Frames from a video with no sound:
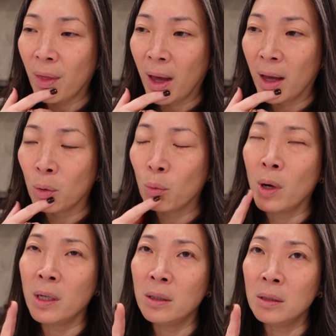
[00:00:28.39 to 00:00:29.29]
that
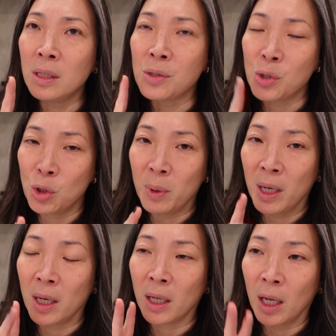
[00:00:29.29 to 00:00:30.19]
one is too big